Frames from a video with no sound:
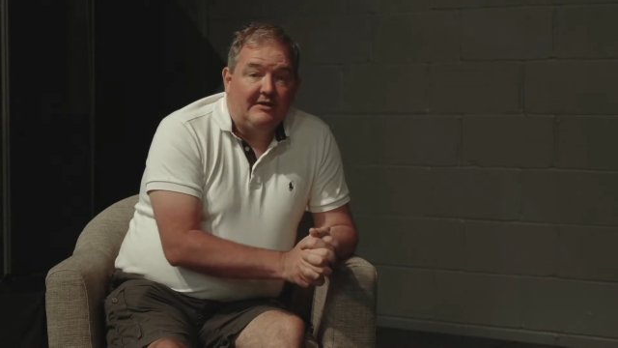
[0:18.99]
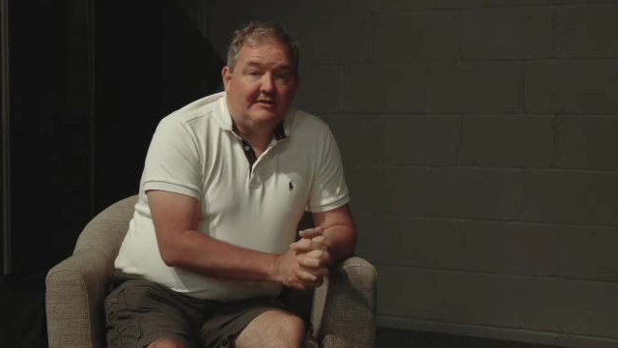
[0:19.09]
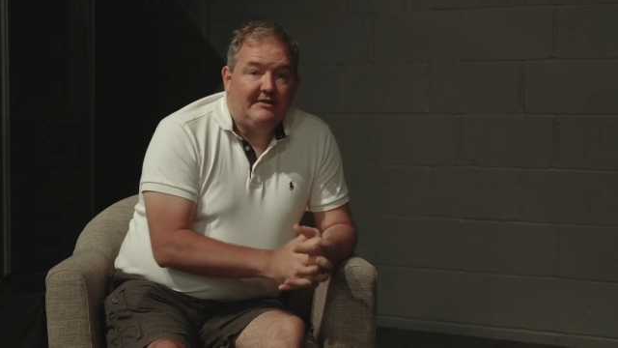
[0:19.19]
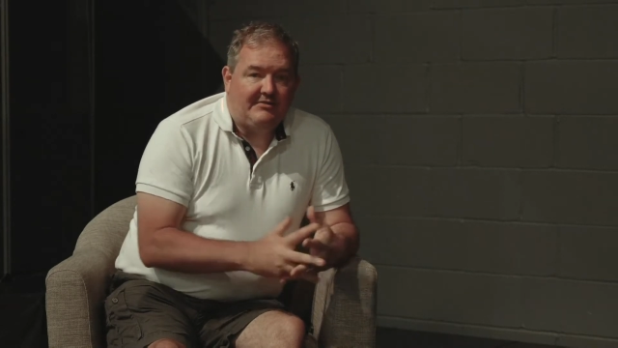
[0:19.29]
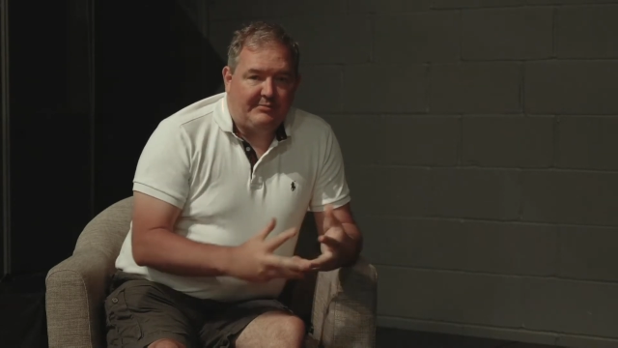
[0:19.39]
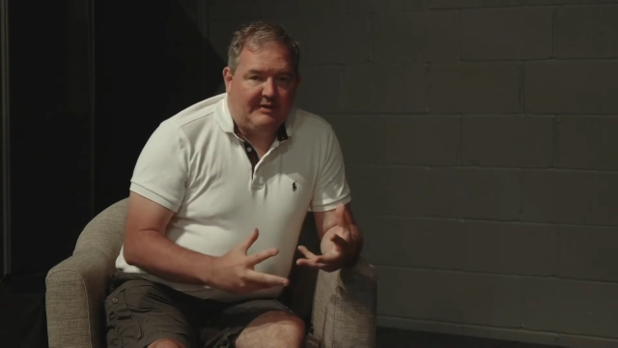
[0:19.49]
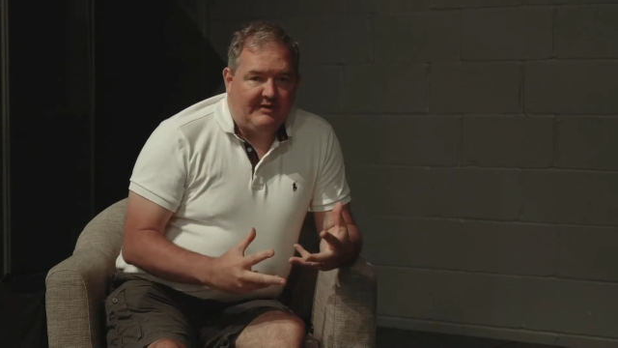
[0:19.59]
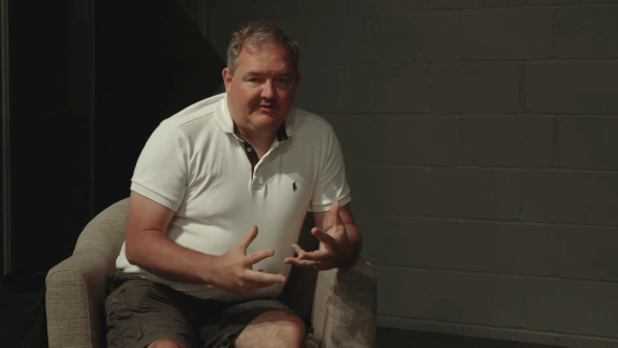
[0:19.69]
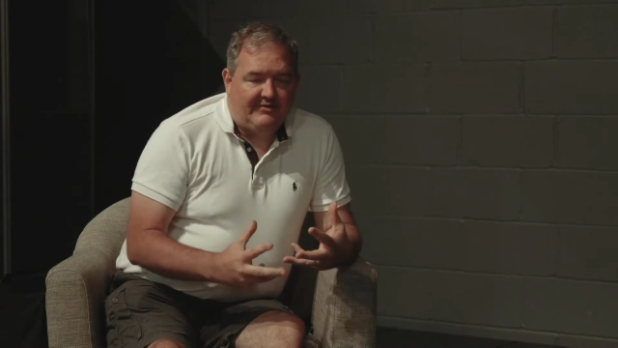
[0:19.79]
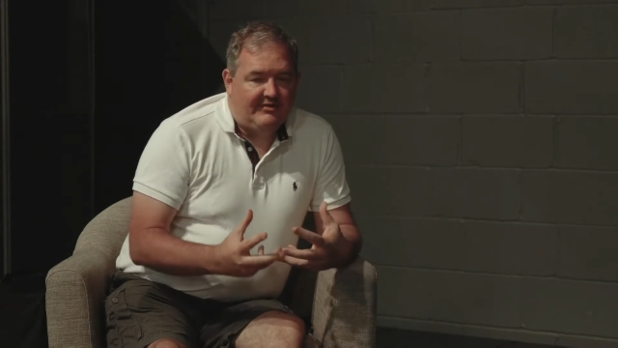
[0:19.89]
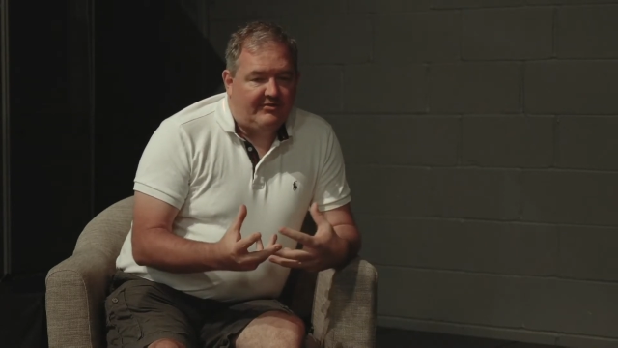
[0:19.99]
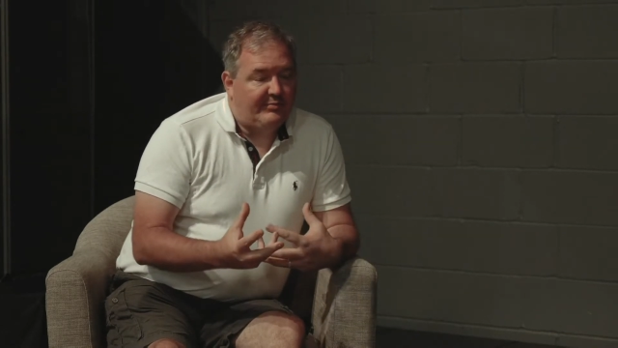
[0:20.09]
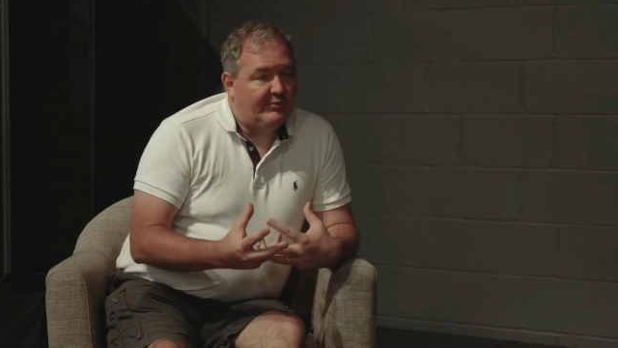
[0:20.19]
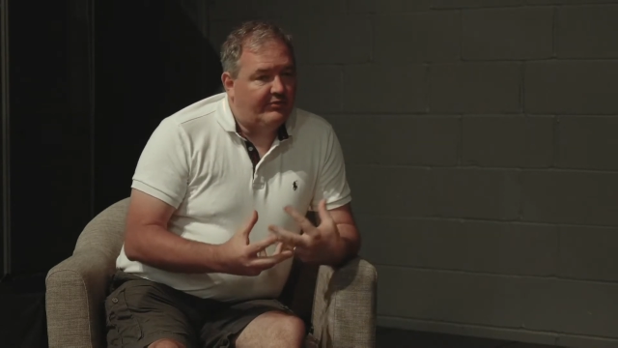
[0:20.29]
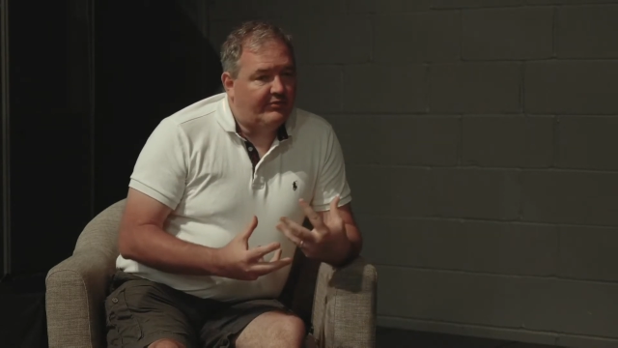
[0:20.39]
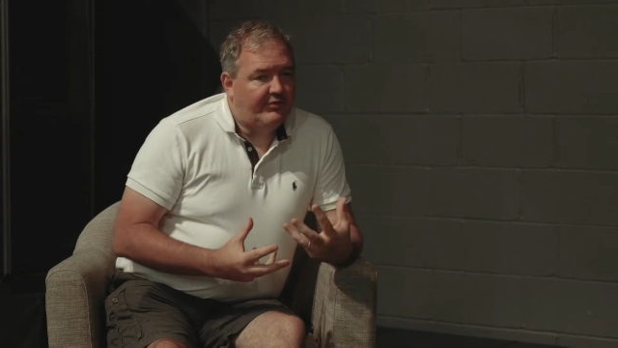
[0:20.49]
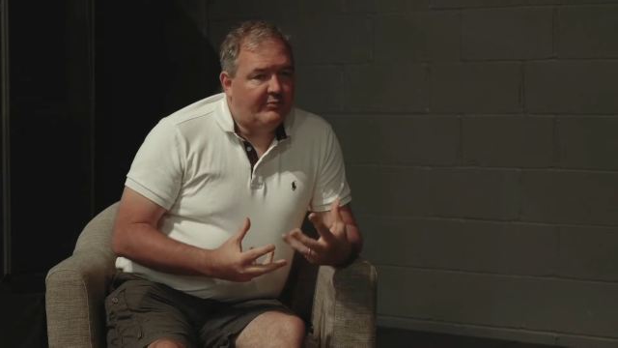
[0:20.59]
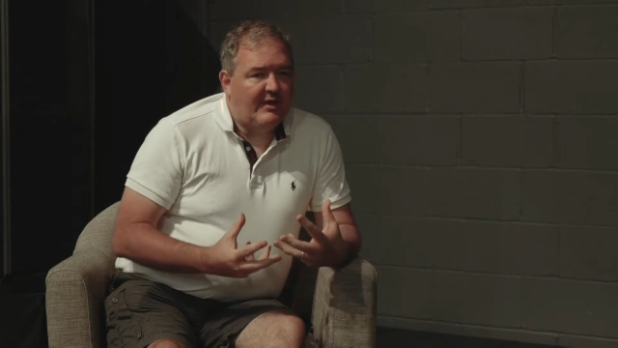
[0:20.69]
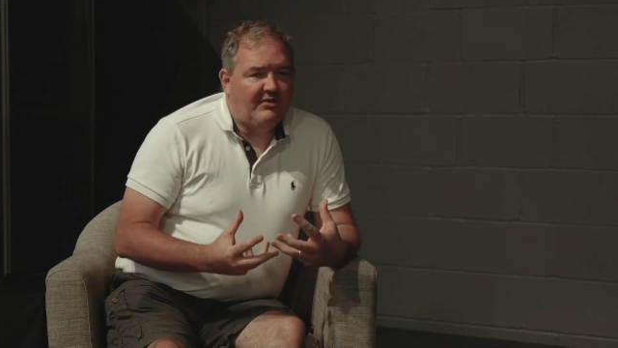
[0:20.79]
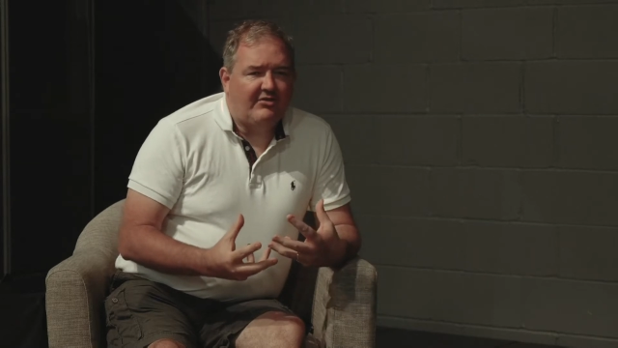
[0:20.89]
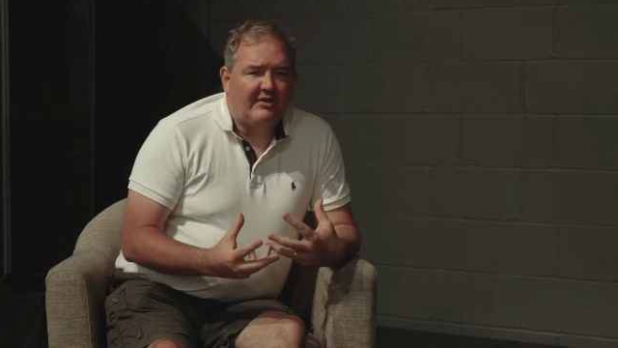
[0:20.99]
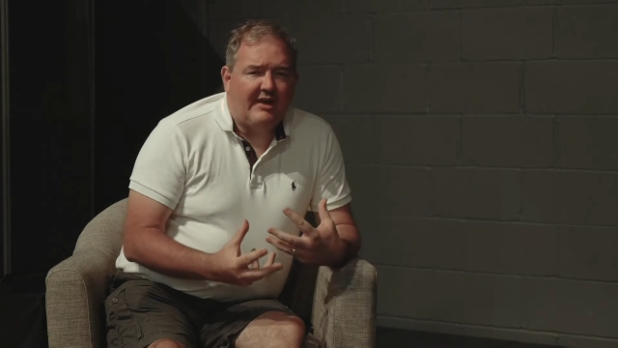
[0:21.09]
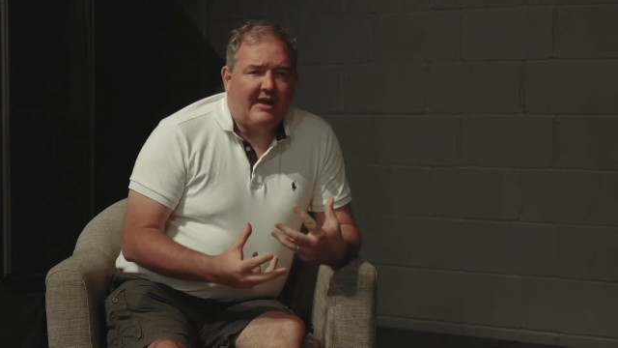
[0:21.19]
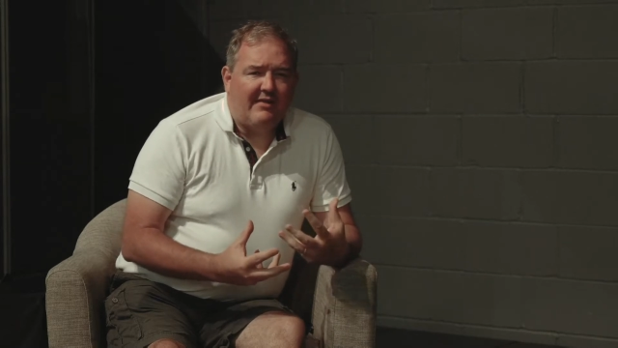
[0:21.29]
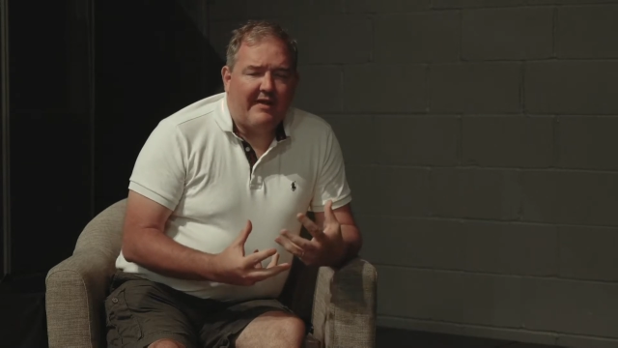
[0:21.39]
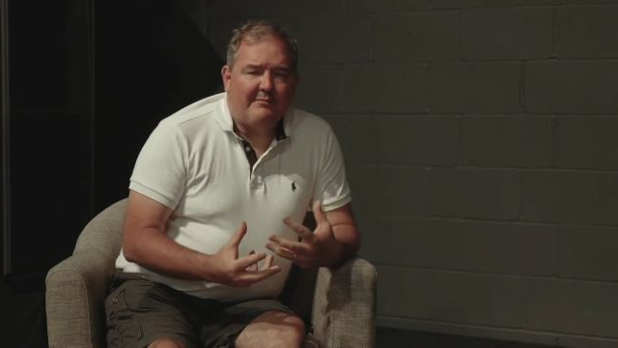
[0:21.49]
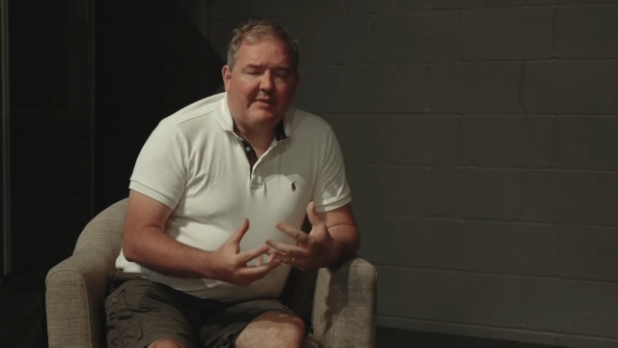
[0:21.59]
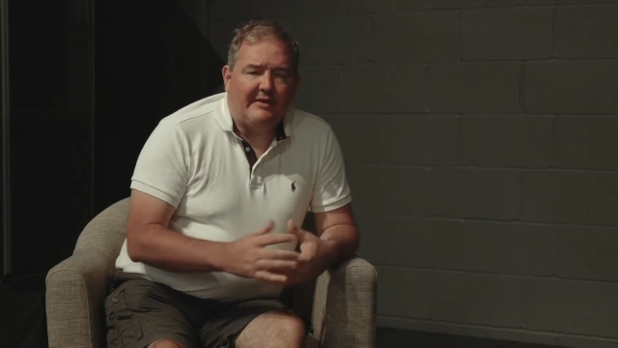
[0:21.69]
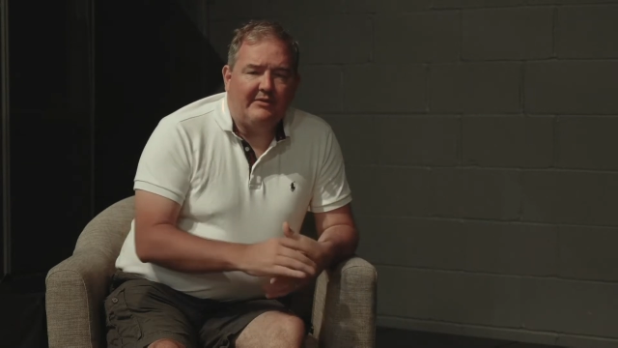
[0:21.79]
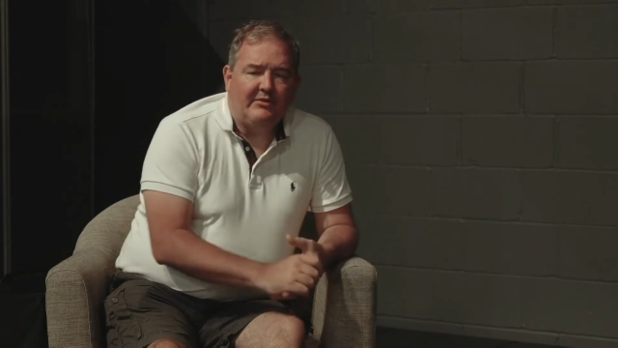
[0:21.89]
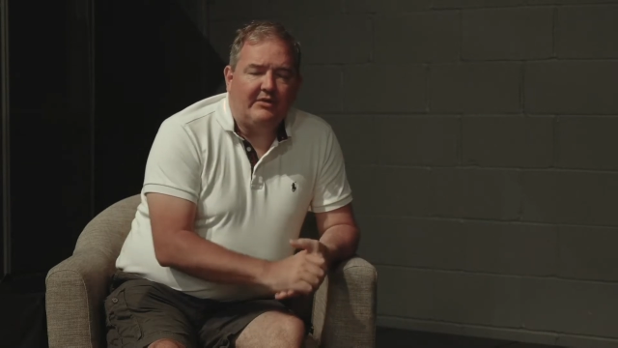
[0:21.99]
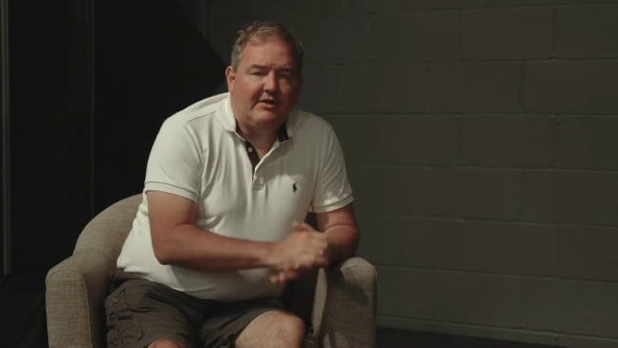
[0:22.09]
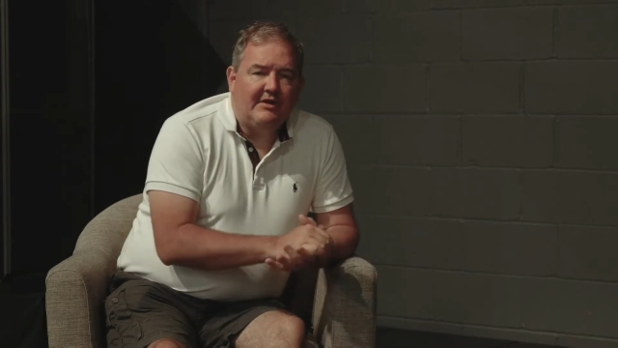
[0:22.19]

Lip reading: disciplines and spiritual formation and how that may look